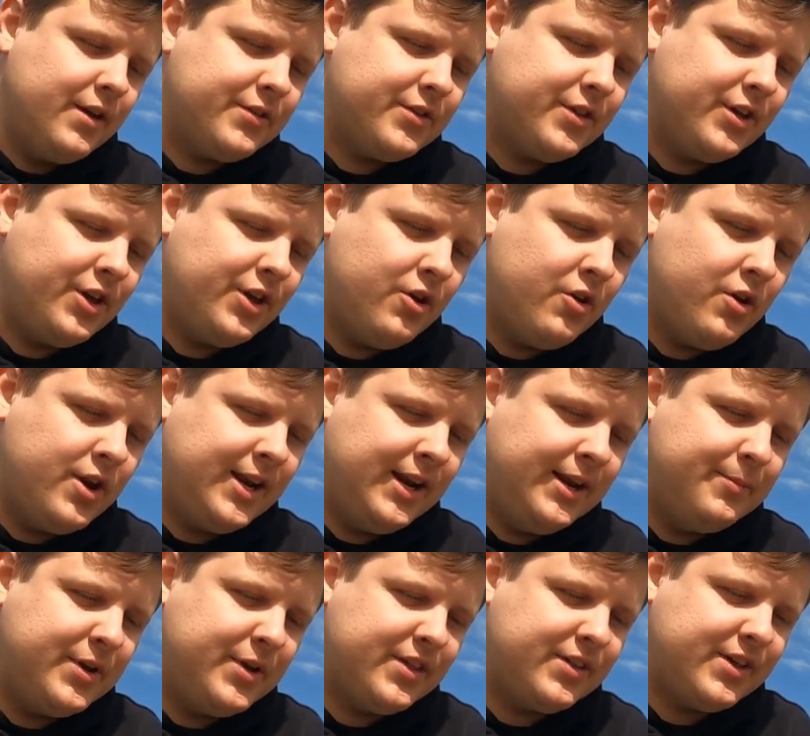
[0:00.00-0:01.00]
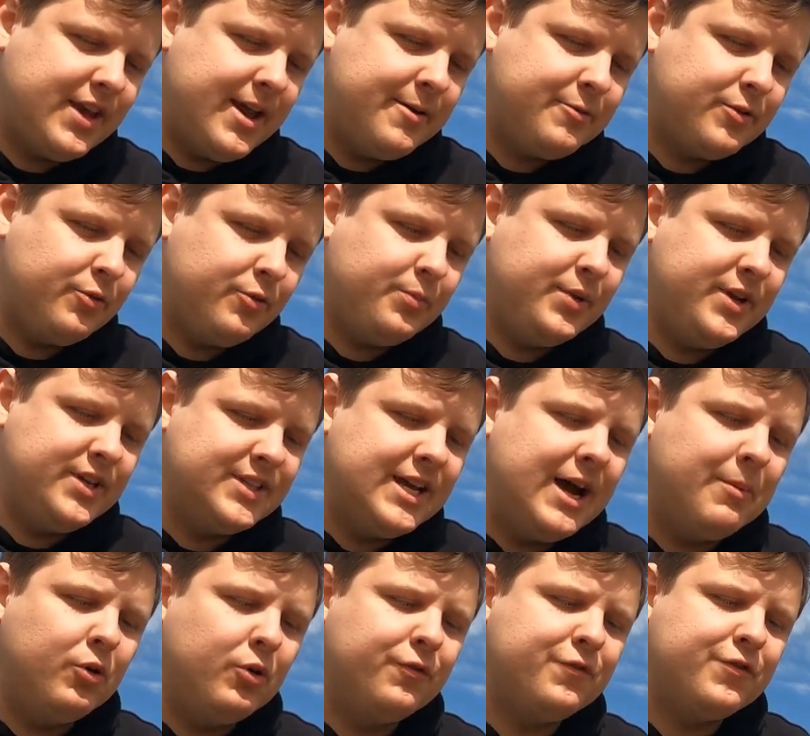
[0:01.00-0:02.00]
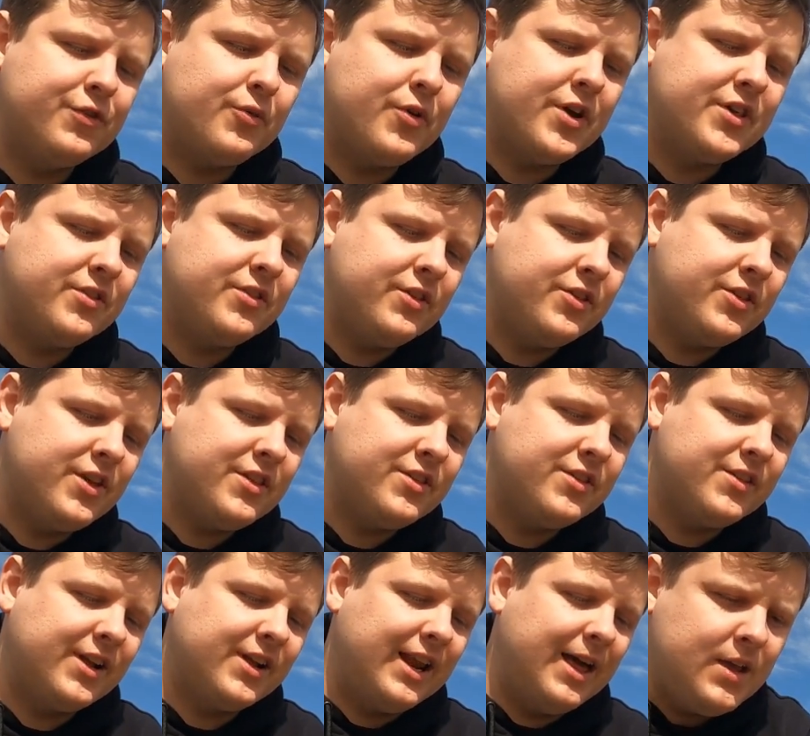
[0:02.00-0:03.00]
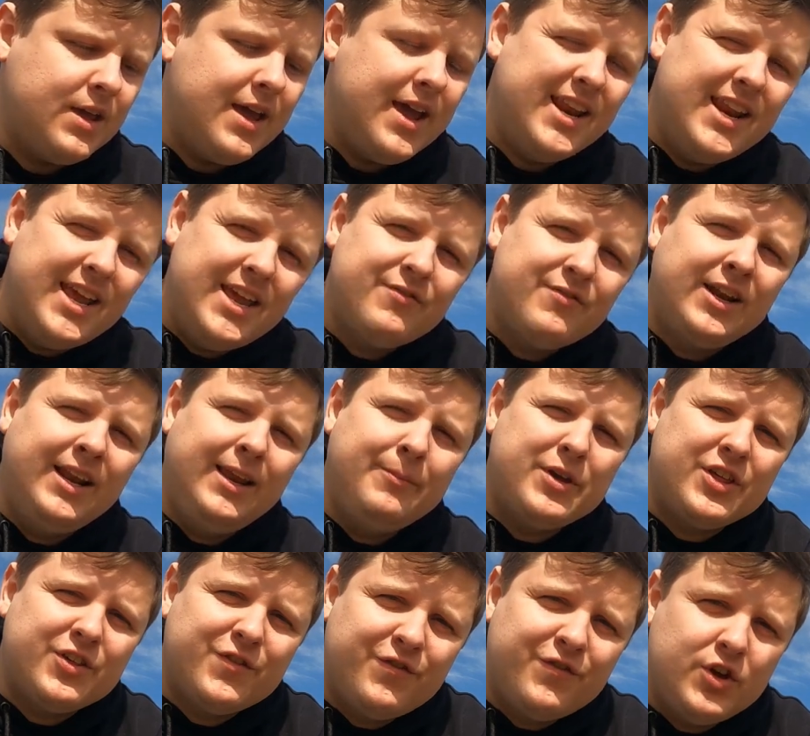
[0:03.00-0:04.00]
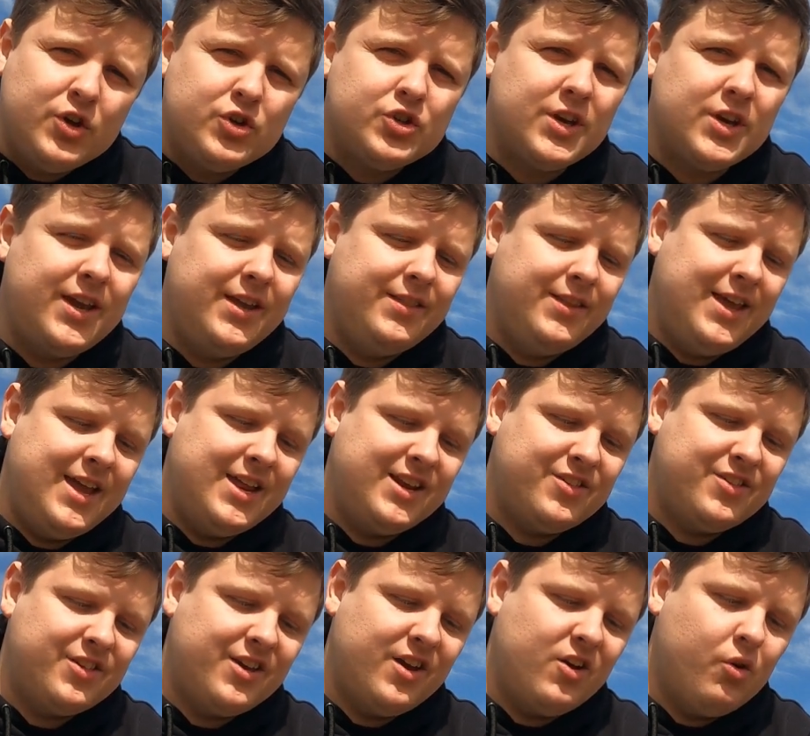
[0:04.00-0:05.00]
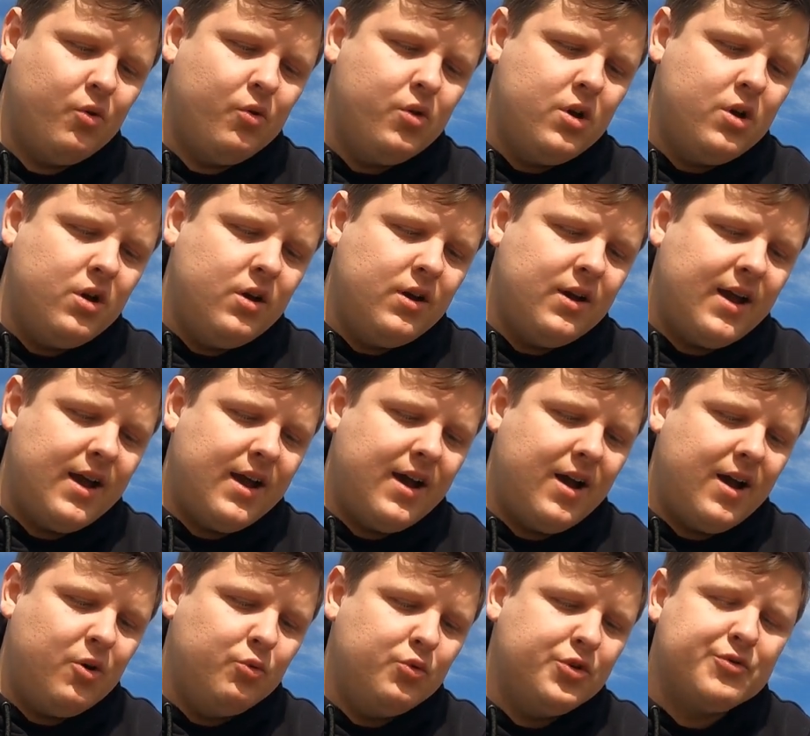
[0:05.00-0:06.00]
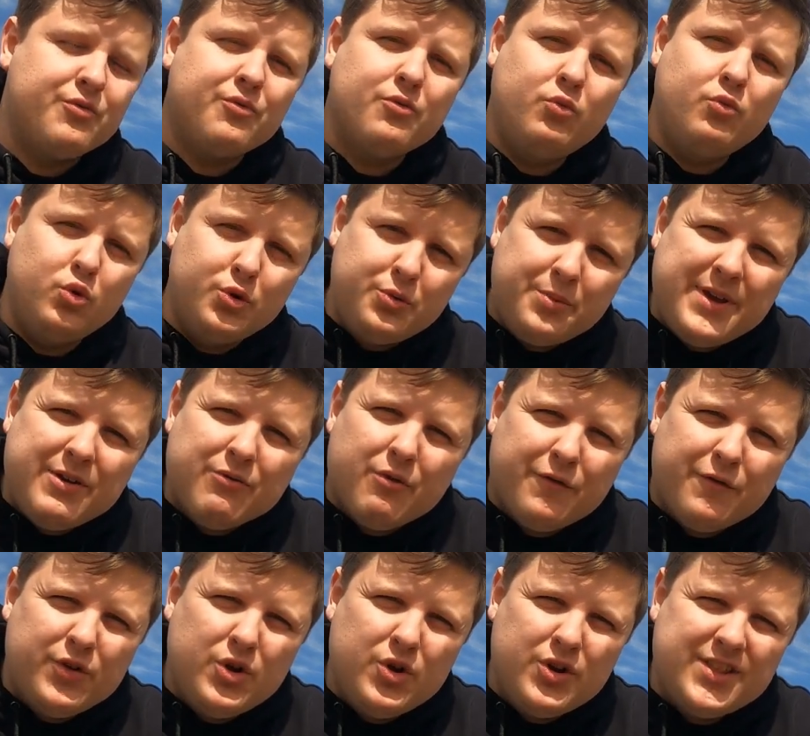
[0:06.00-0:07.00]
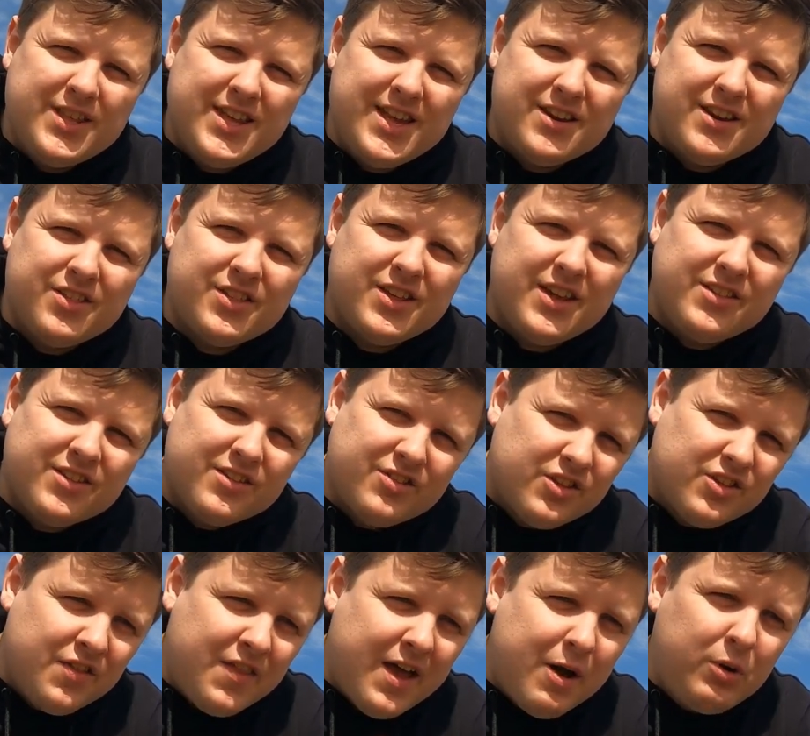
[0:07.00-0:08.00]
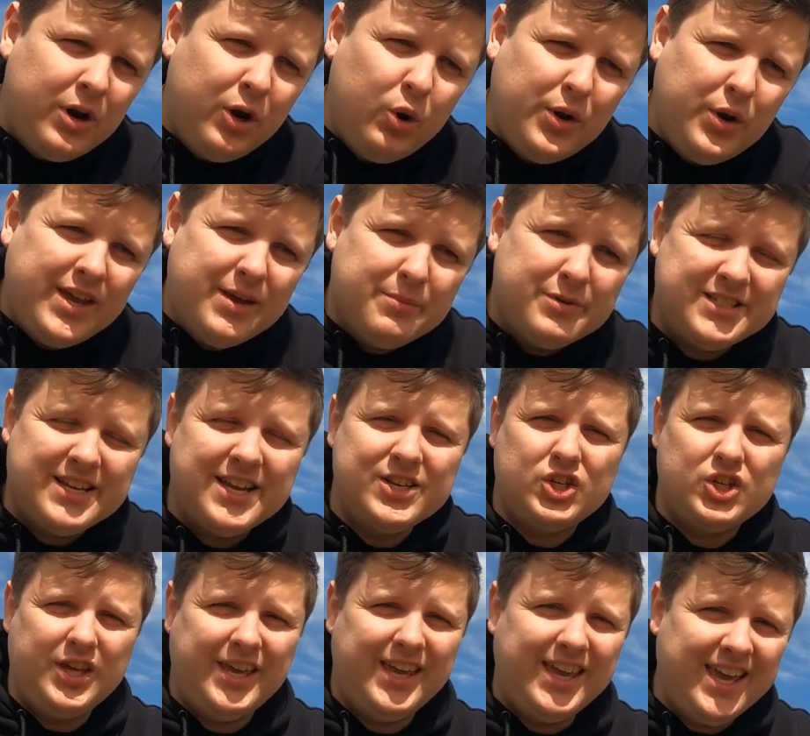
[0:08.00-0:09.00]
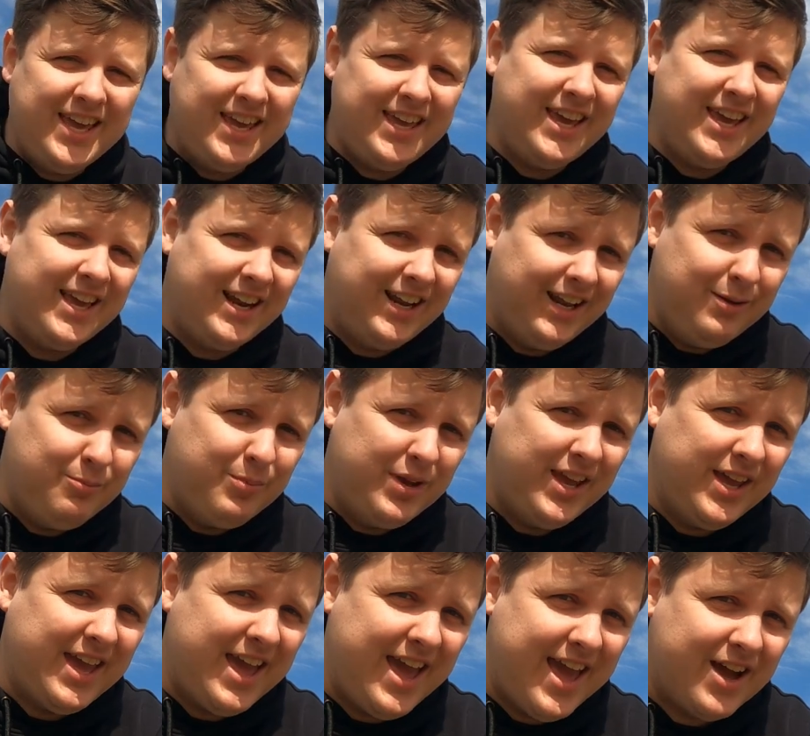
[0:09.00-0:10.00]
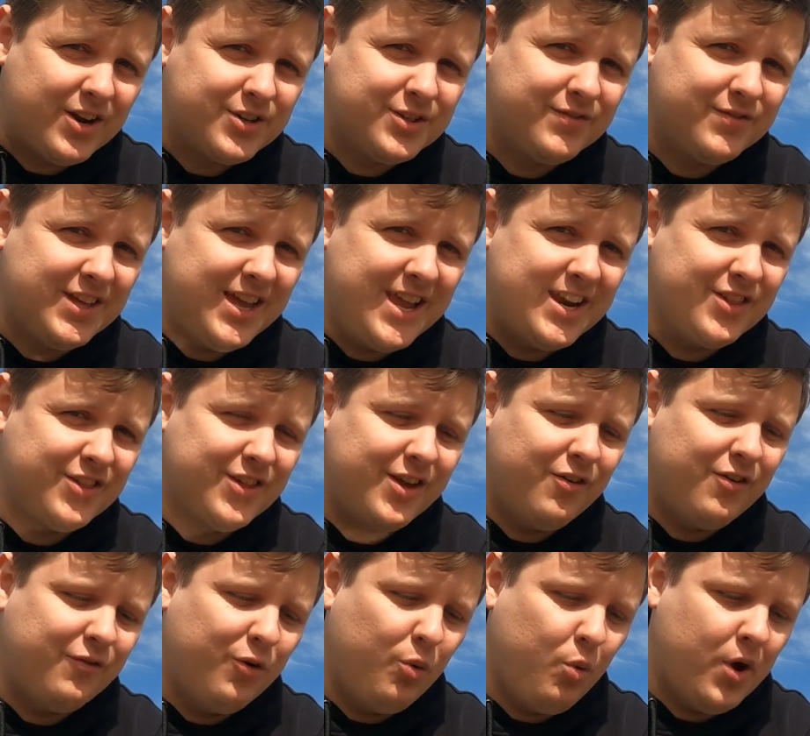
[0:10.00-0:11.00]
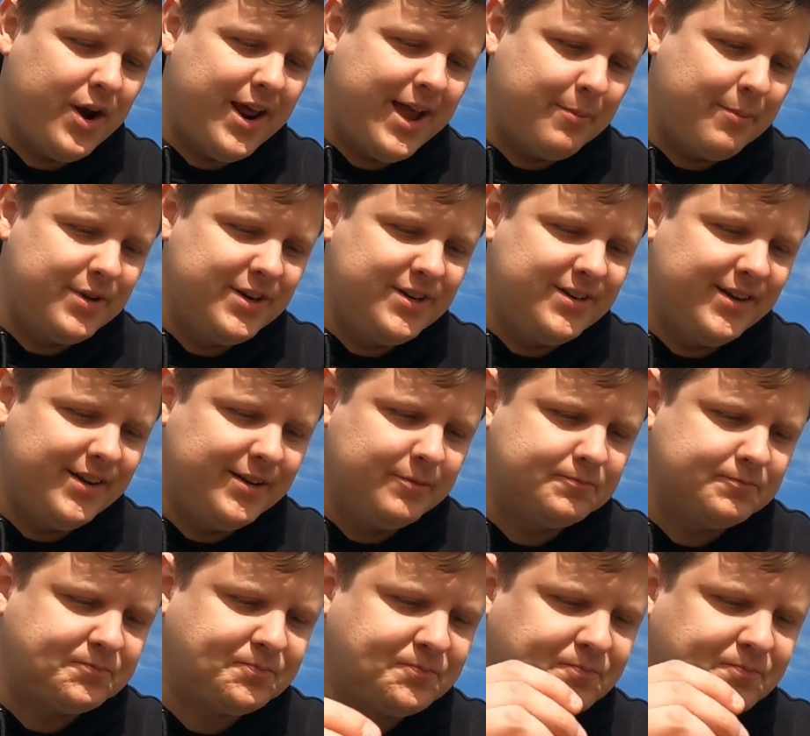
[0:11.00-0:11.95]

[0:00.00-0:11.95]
Security Olympics games would be doubled for the rest of the season, and even Olympics' future in the NSL would be reviewed at the end of the season. So they were looking at potentially kicking Olympic out of the NSL for what happened here.